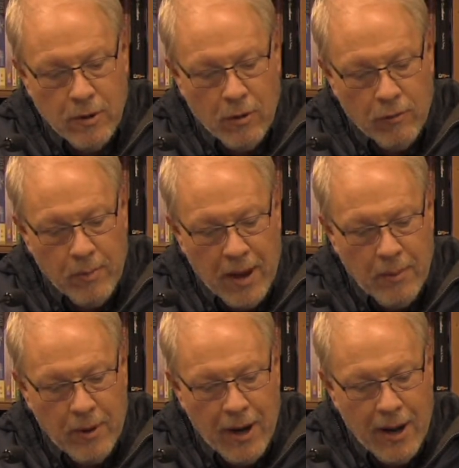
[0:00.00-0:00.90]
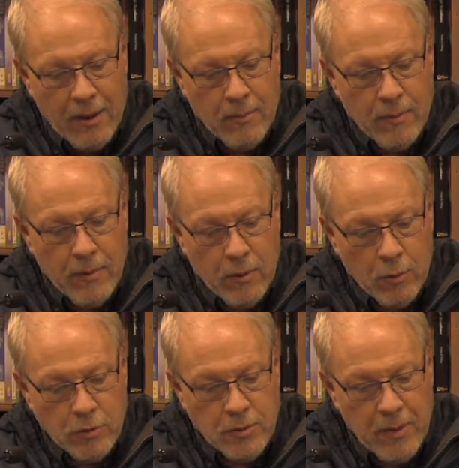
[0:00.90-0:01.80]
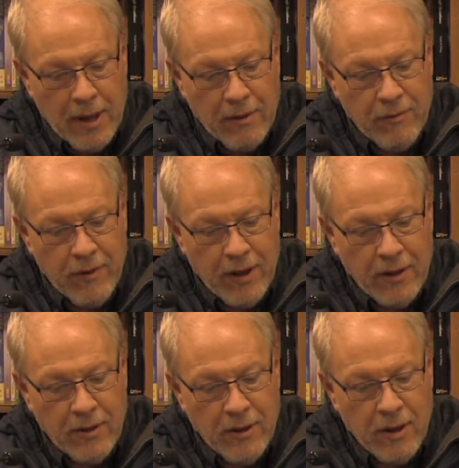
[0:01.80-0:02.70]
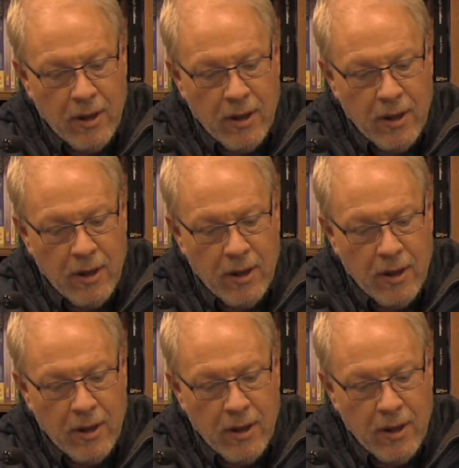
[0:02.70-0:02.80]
You go from Abraham, who was a man of faith,